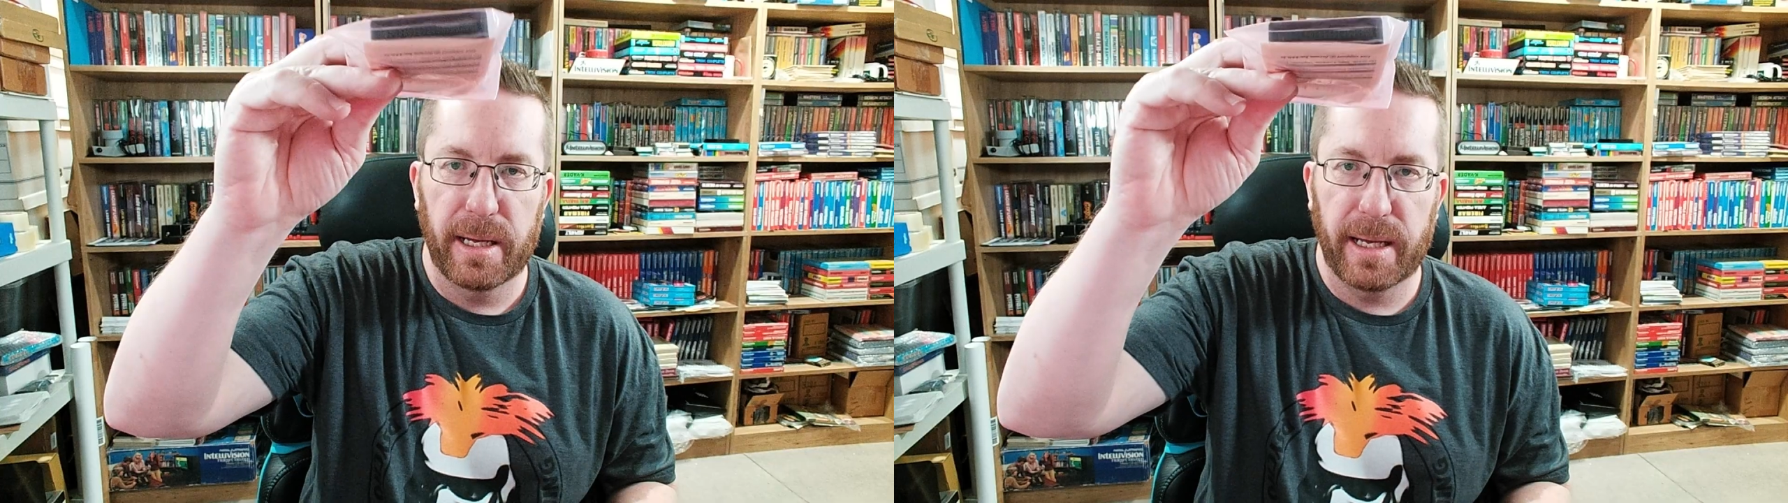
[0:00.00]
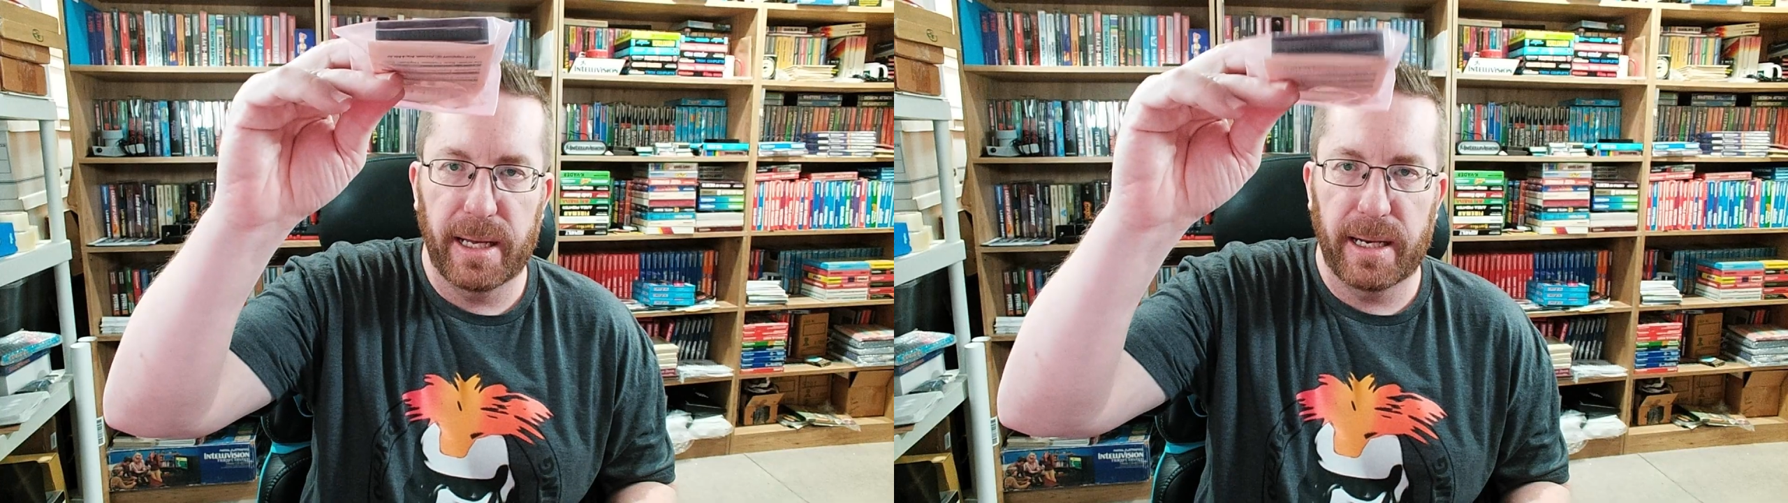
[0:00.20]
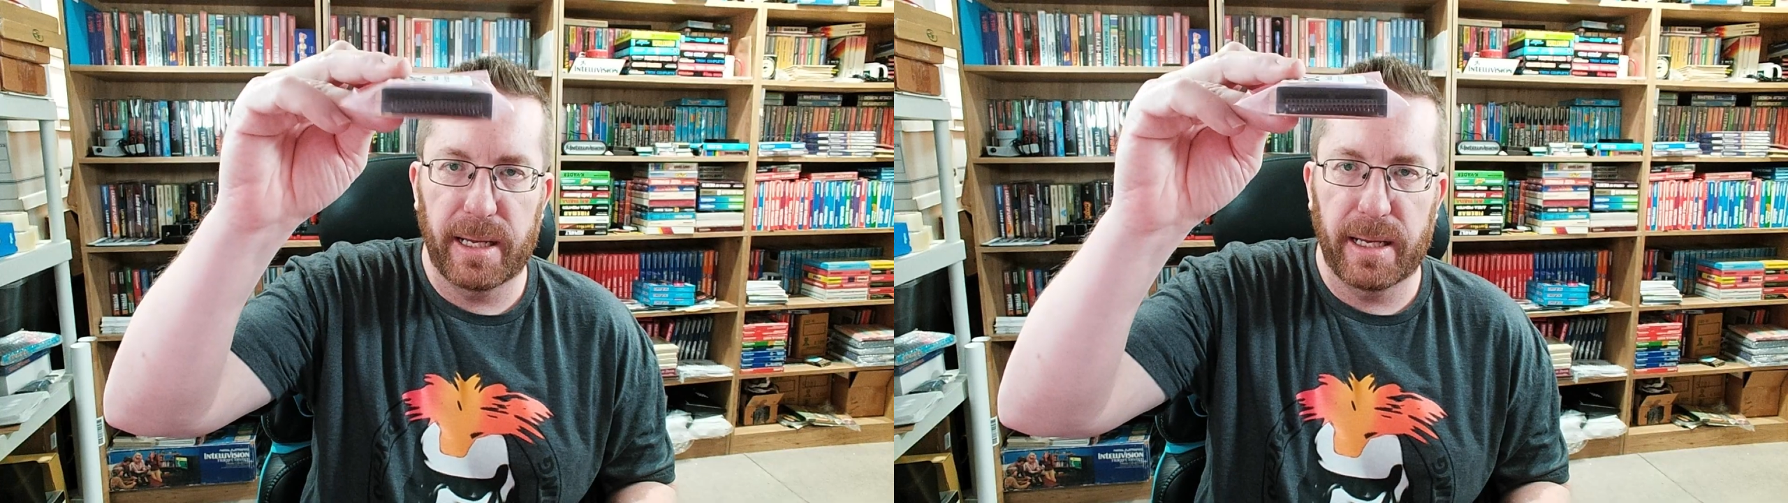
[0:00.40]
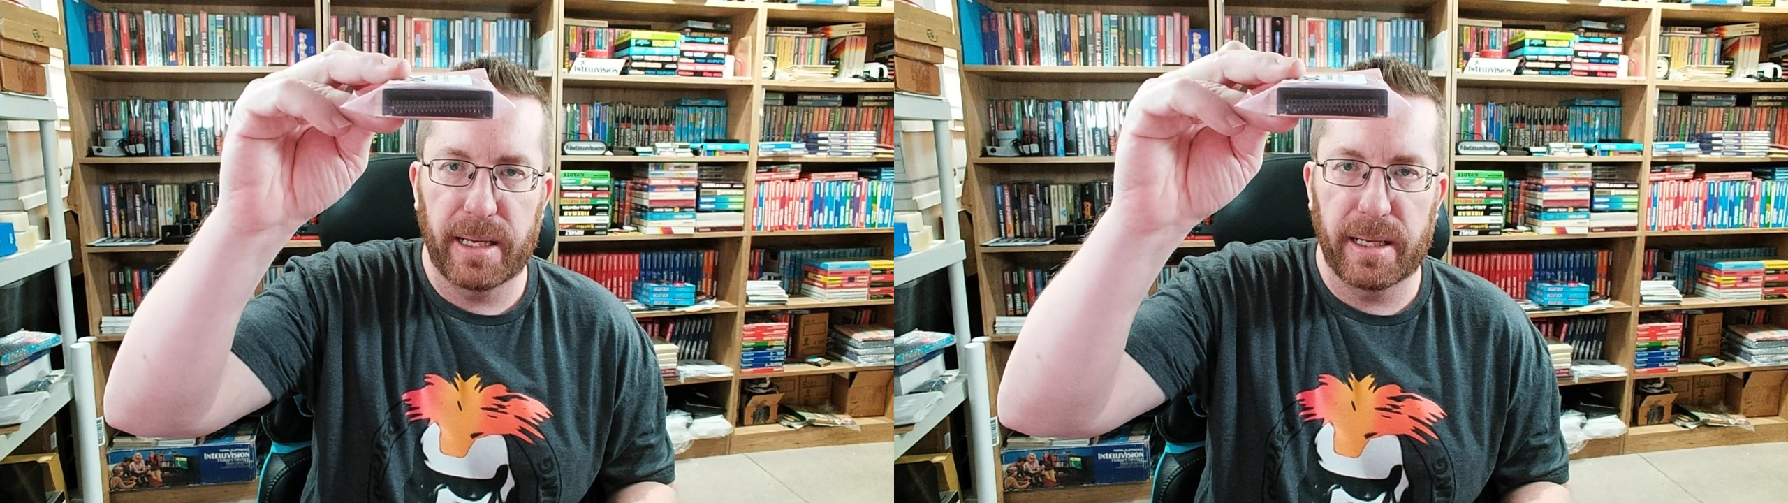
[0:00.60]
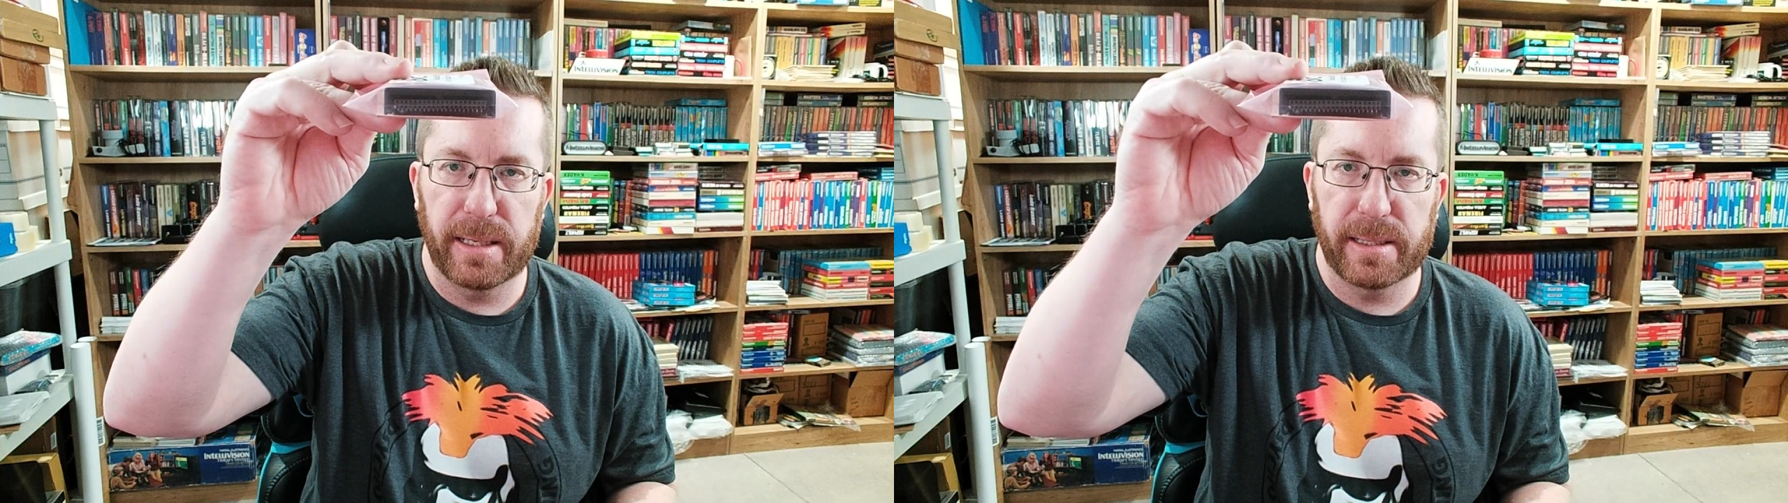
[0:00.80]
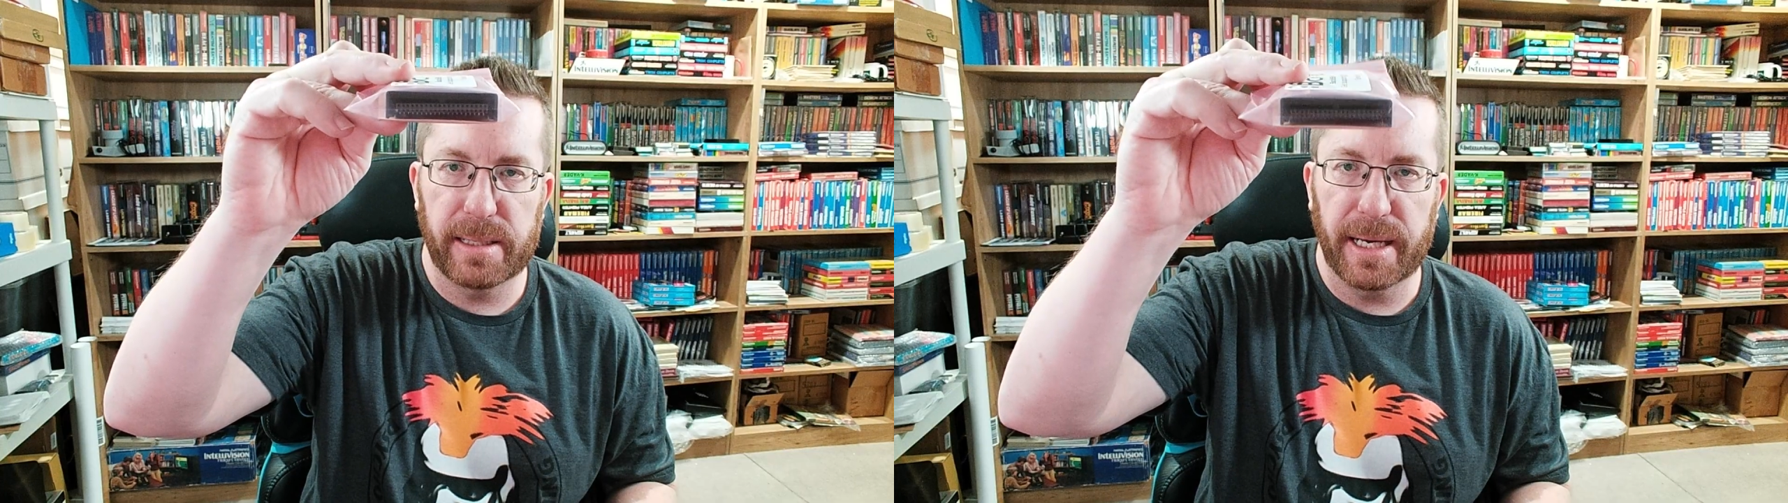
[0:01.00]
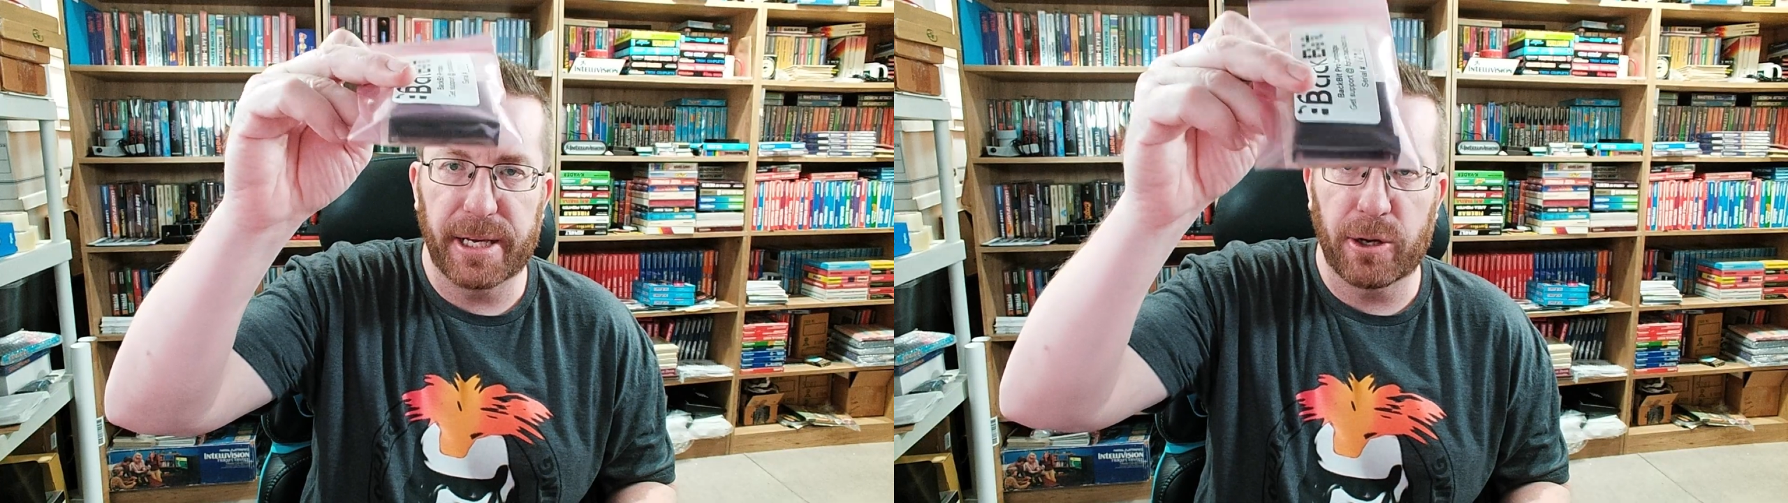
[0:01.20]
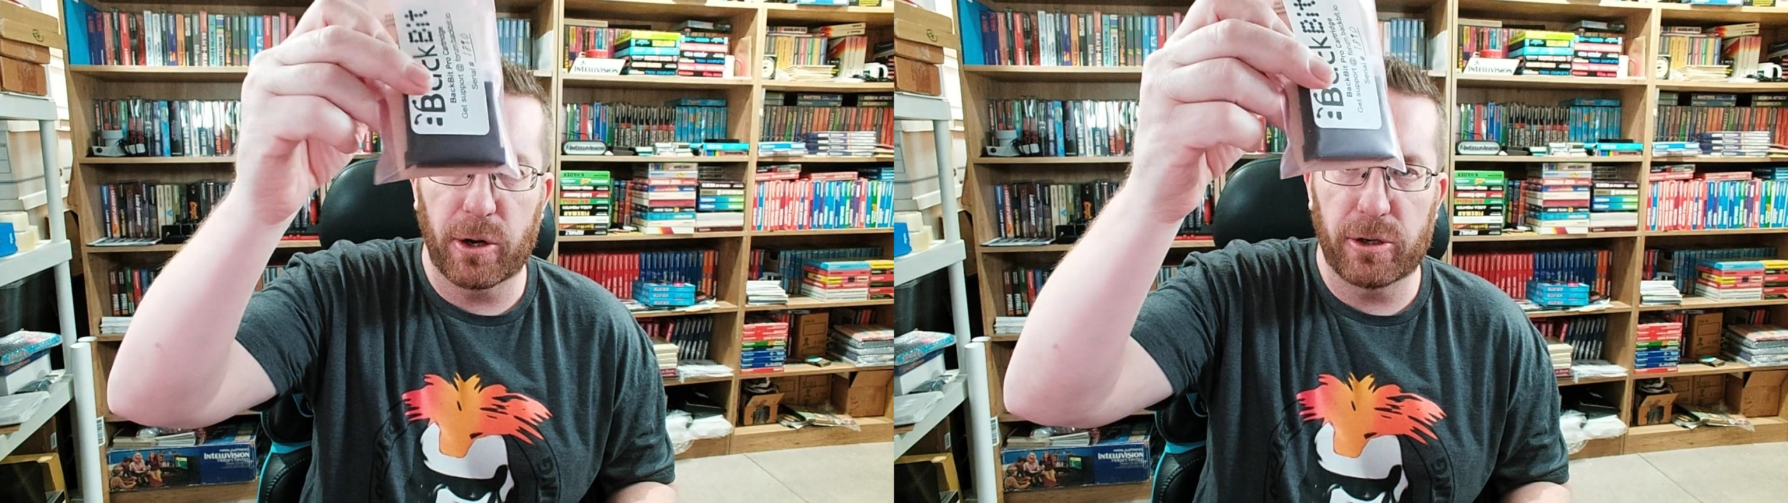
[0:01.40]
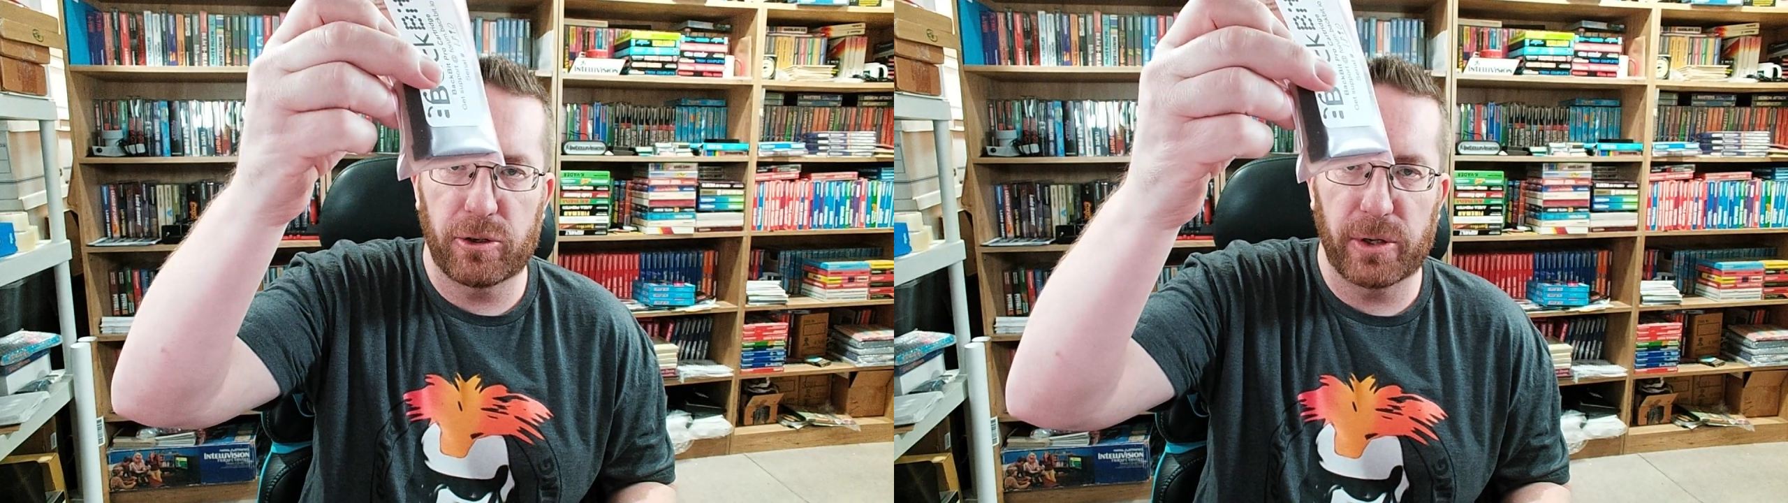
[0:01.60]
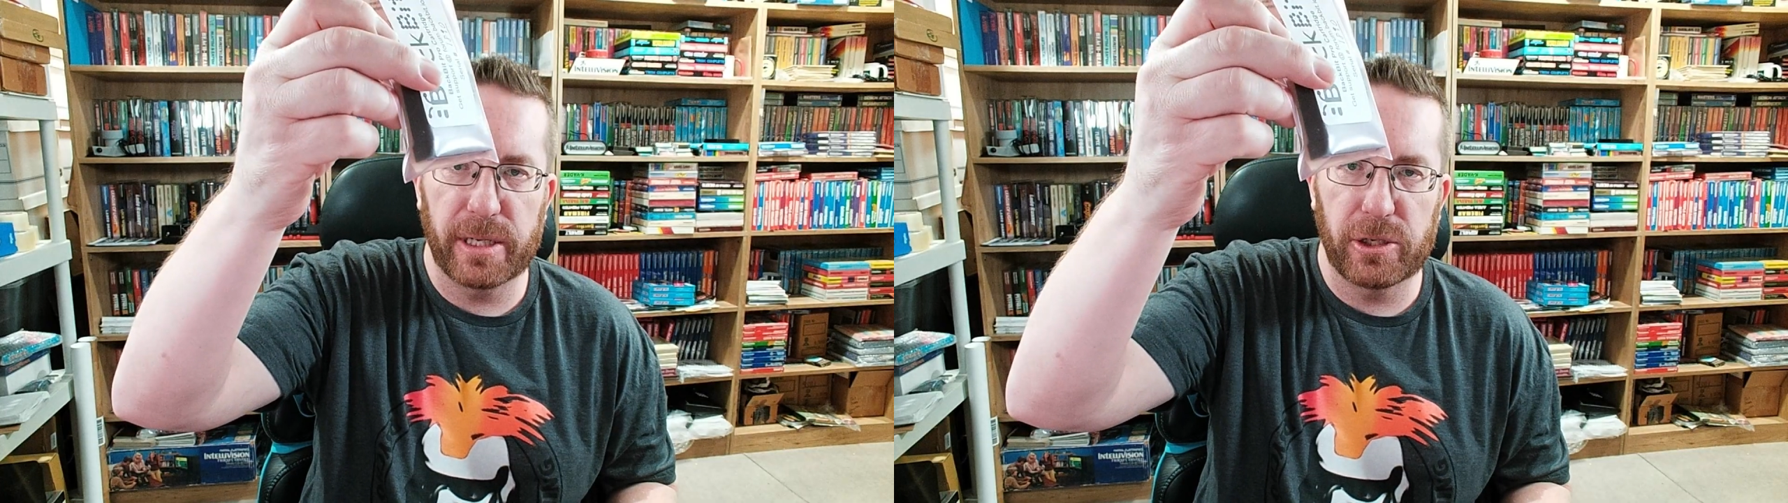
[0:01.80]
it is a
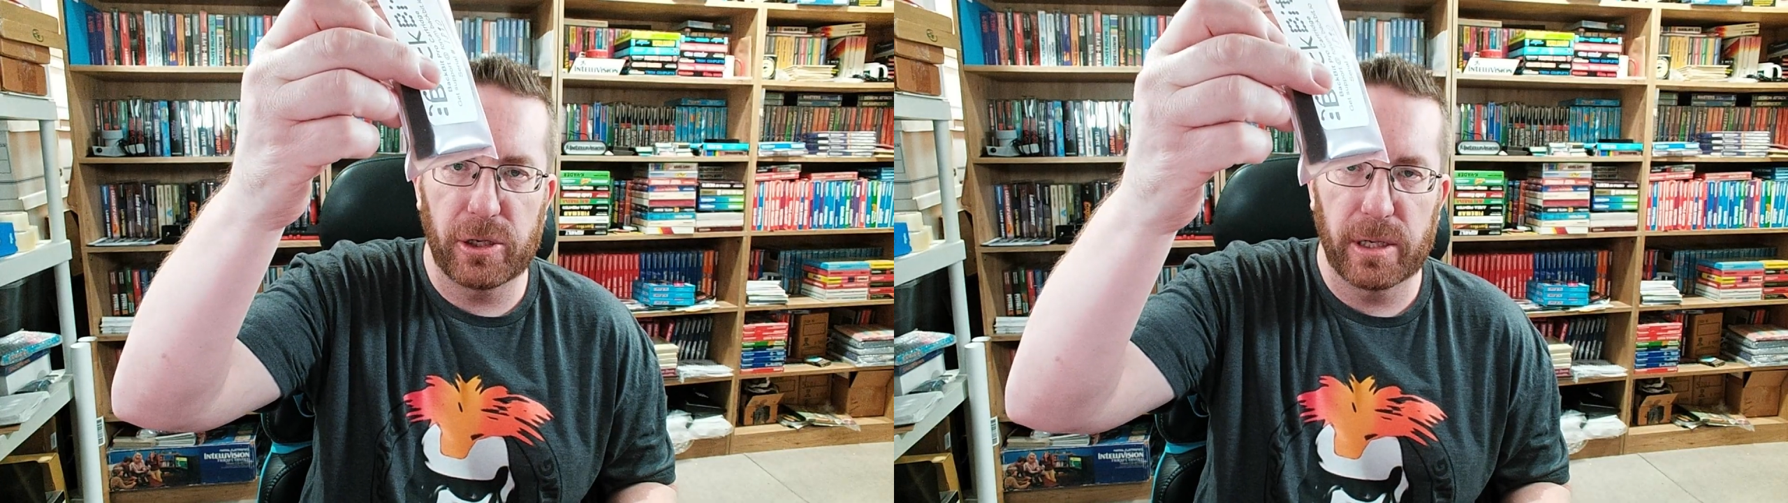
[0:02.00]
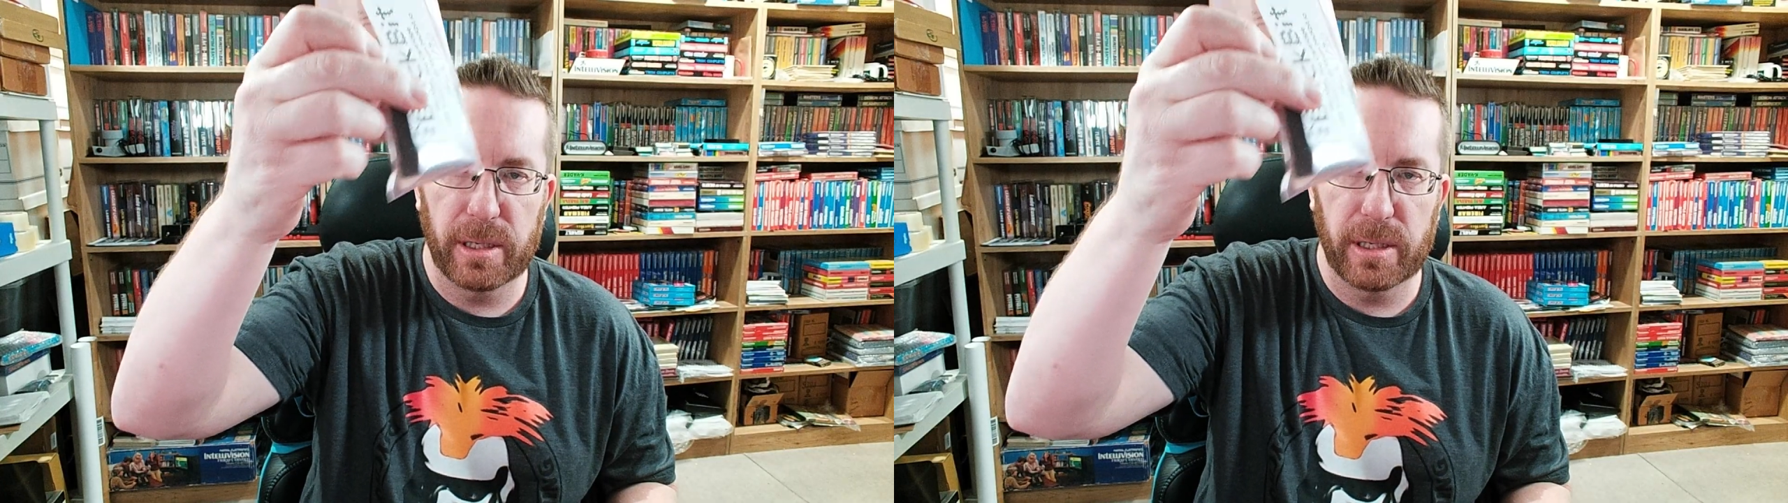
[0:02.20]
cartridge